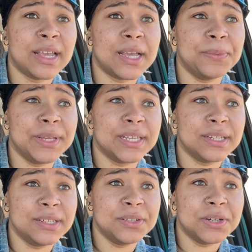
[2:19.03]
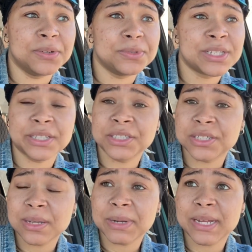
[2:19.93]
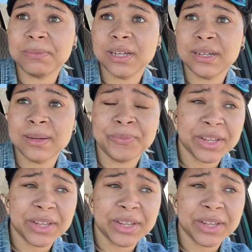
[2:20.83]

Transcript: And we can, you know, suction some of that blood up,